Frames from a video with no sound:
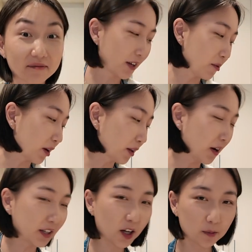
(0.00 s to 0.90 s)
Okay, while the
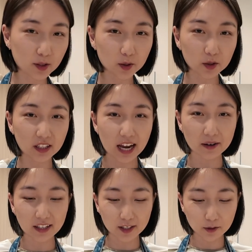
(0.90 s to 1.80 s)
honeycomb is cooling, I'm
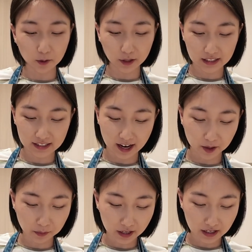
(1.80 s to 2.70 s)
gonna do a quick
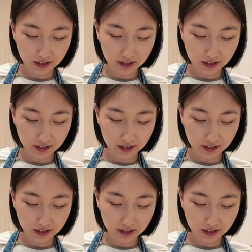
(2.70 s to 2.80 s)
snack break.